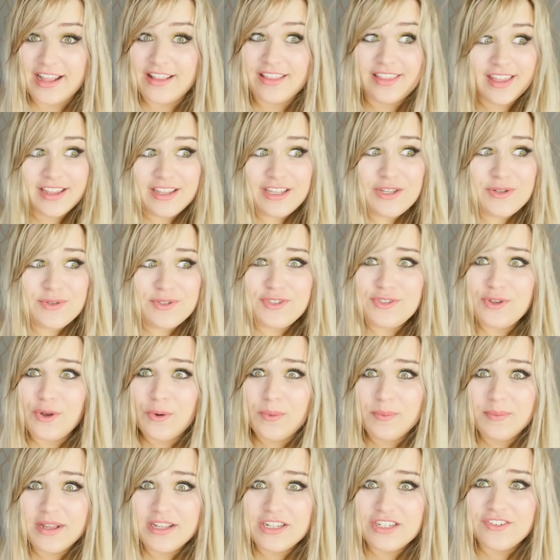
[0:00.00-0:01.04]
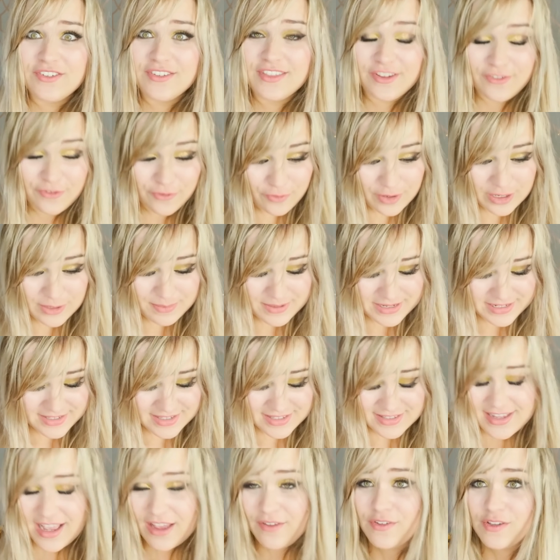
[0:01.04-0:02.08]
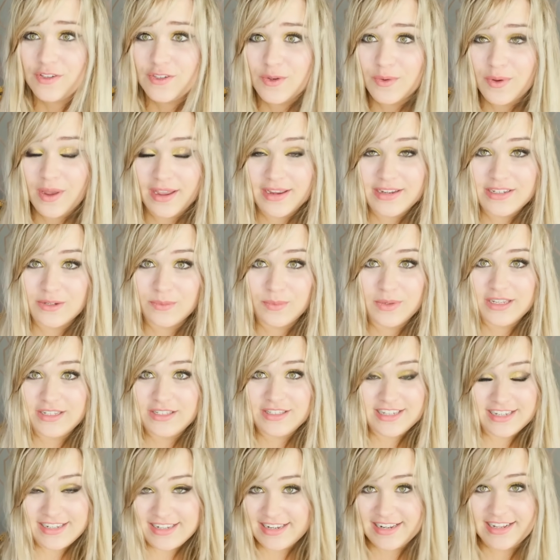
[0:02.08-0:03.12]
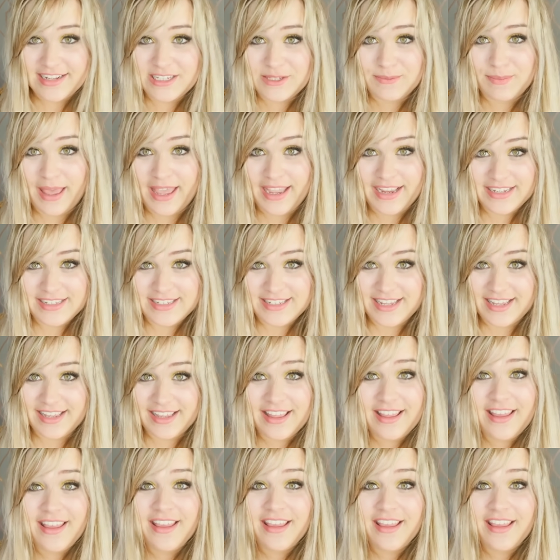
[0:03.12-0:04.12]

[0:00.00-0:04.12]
And thank you so much for the freebies. It's ever so kind and we didn't expect it.